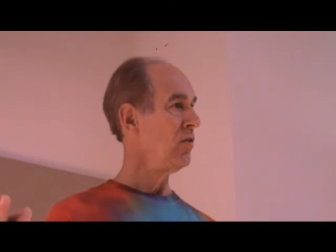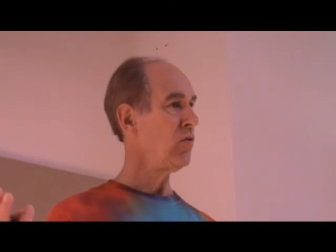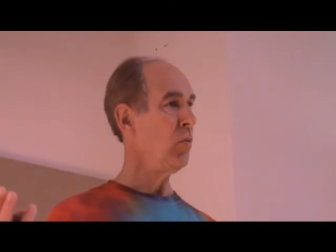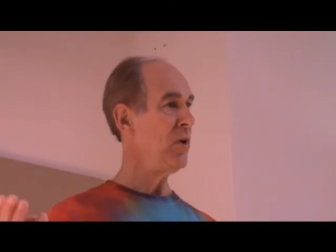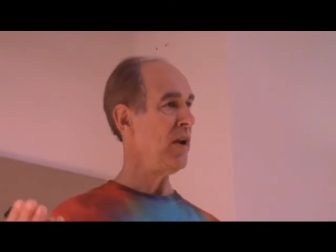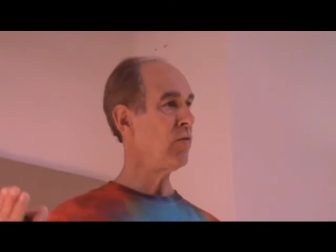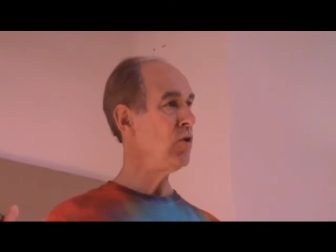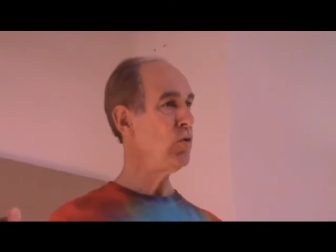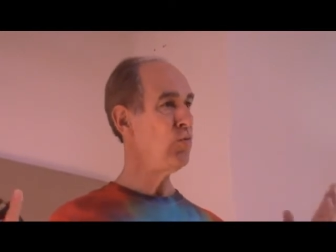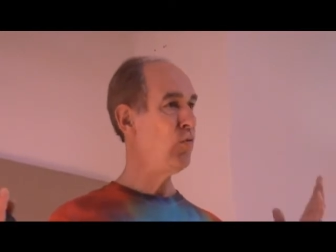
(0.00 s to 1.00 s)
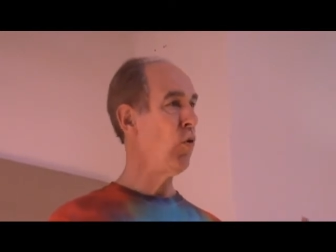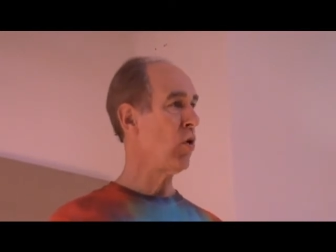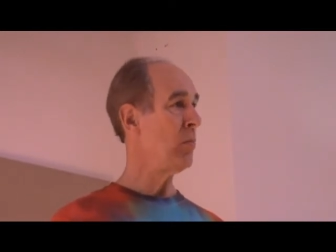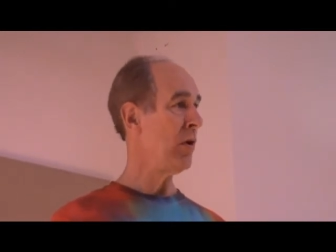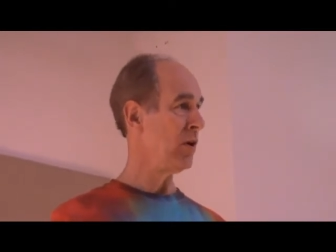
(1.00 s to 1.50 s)
So whenever you
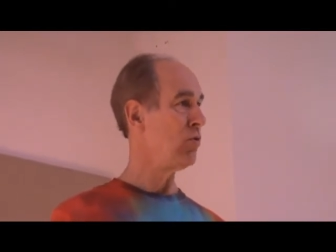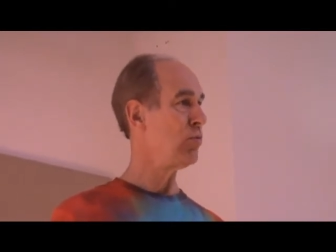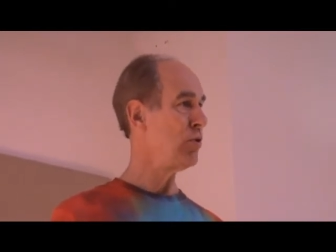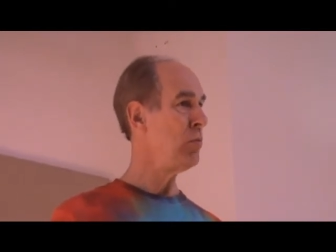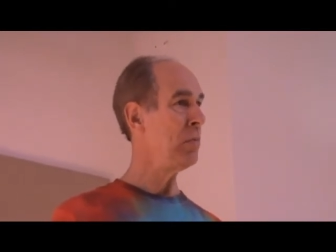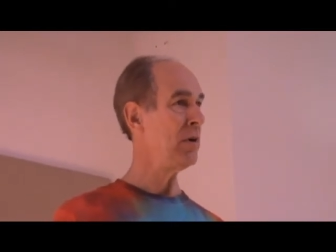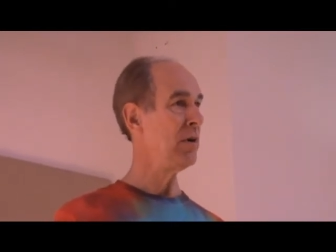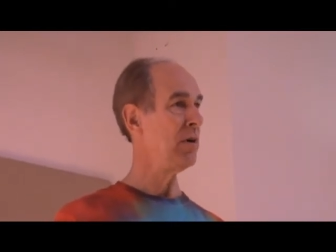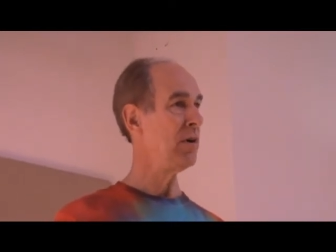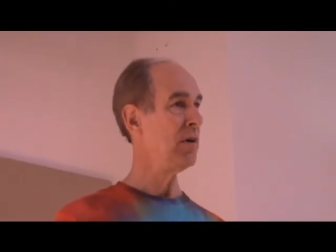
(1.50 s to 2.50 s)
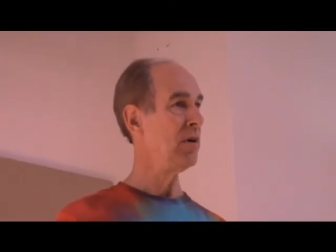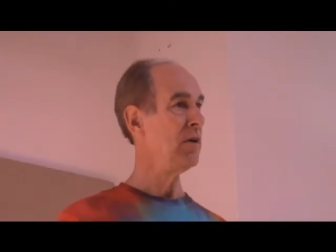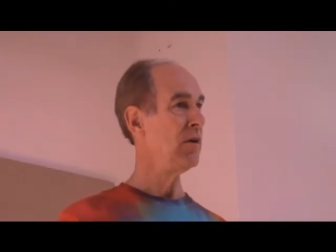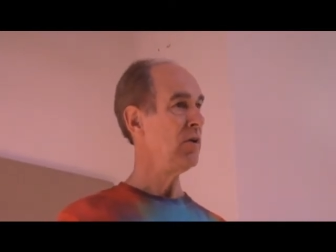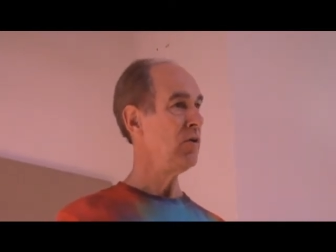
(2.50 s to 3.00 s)
form a group,
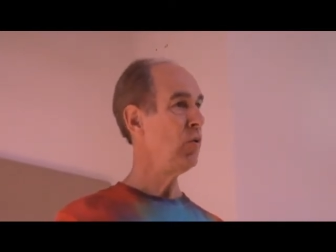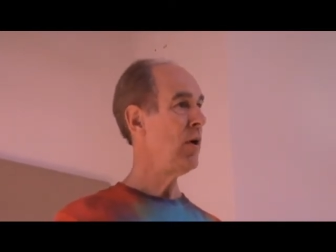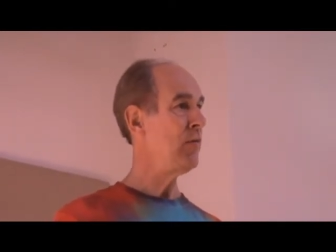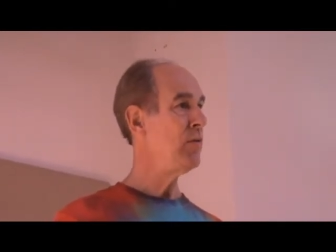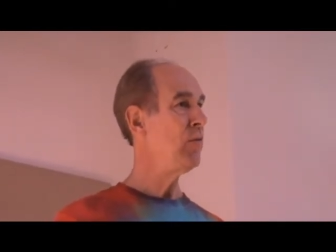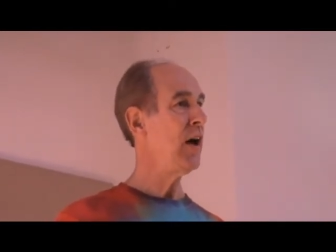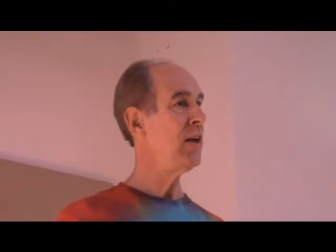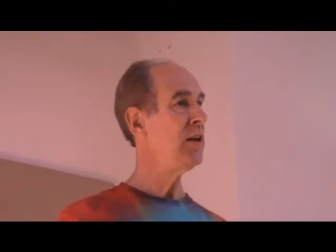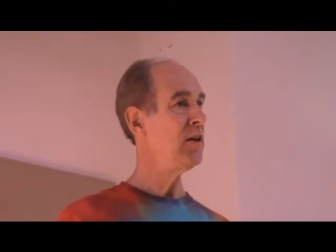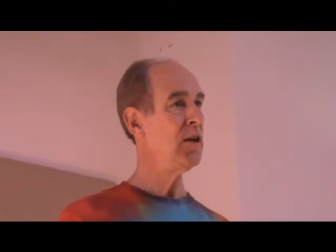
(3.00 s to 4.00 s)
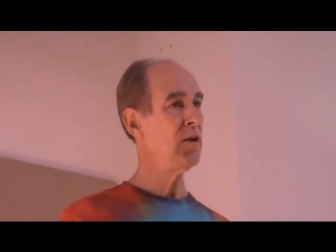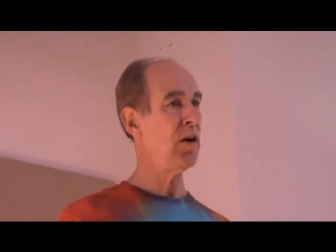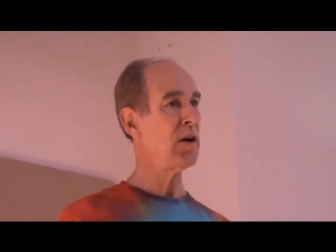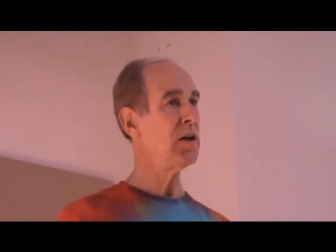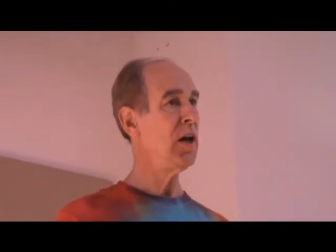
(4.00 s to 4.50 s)
you have invited an
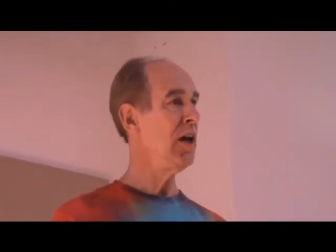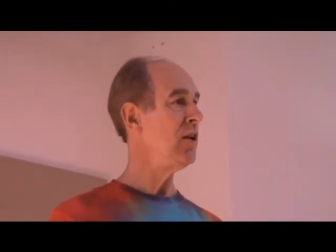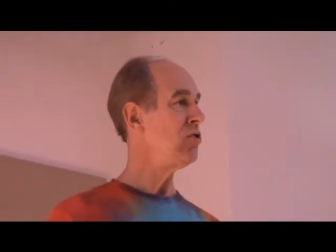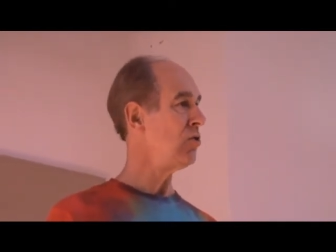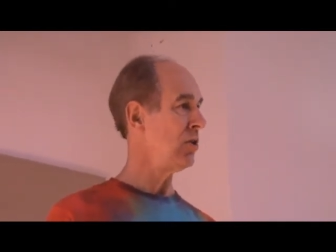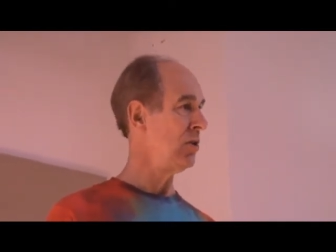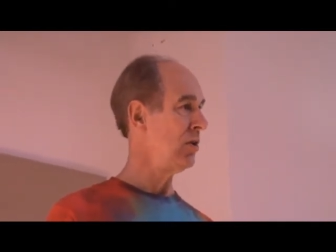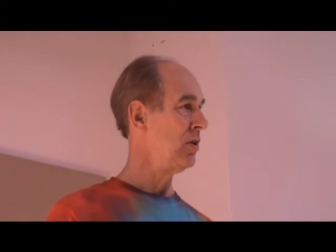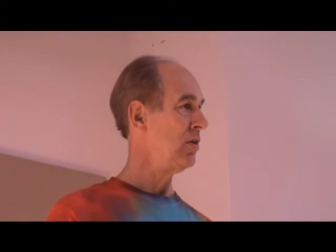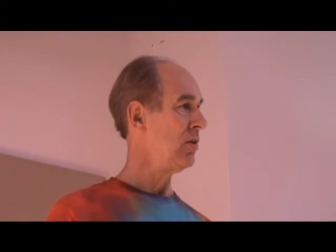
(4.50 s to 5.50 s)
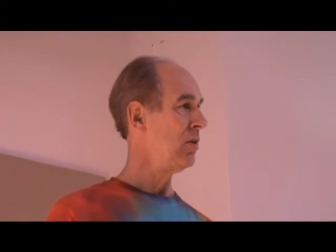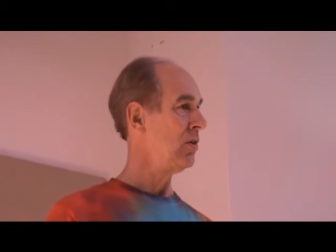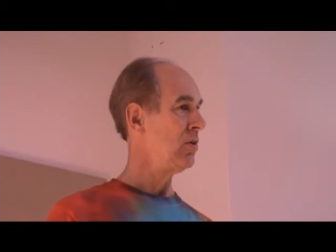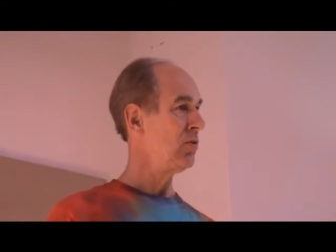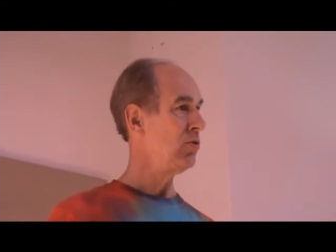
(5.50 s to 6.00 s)
archangel
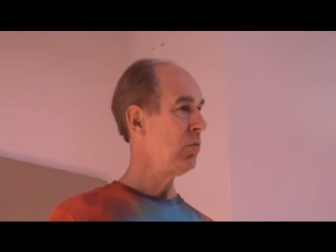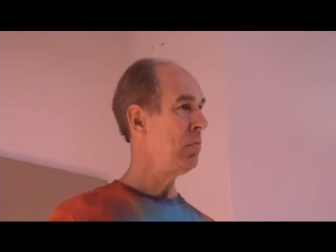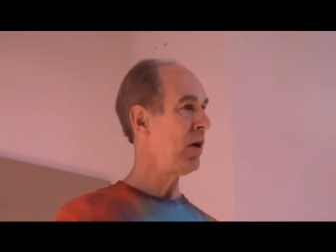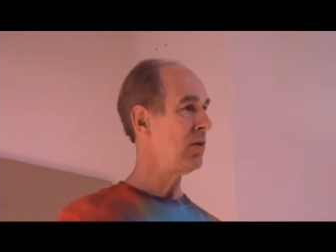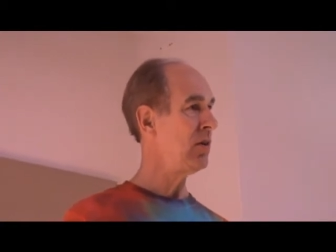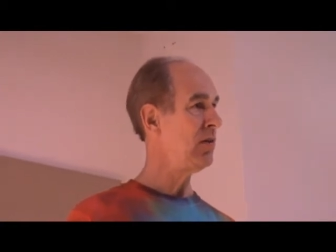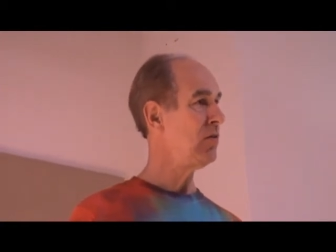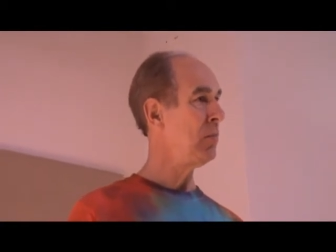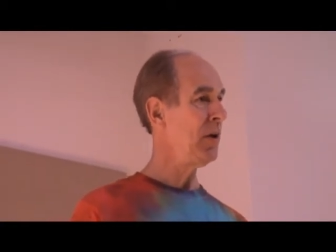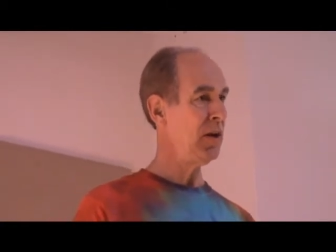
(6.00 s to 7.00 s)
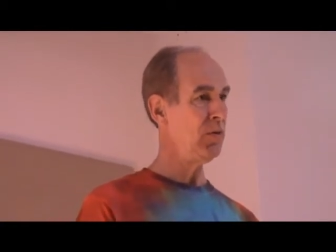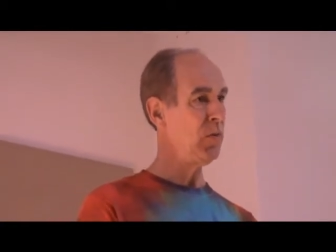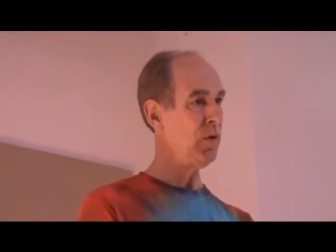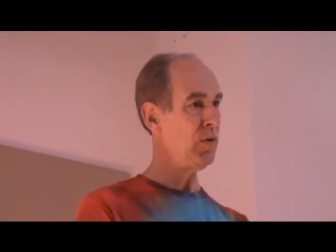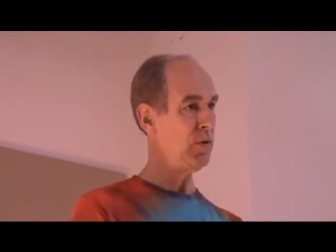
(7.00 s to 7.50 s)
to participate
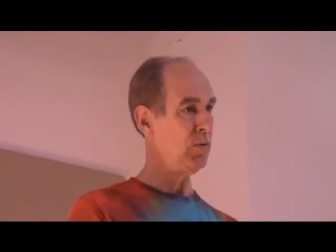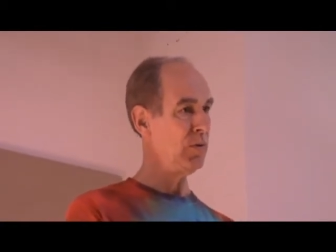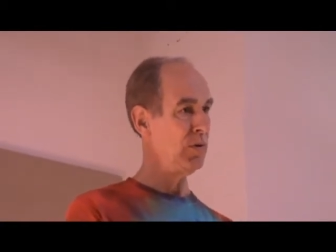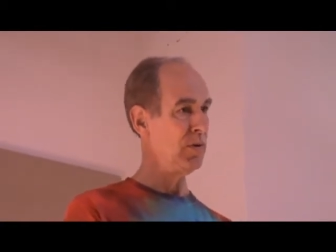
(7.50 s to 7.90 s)
with you.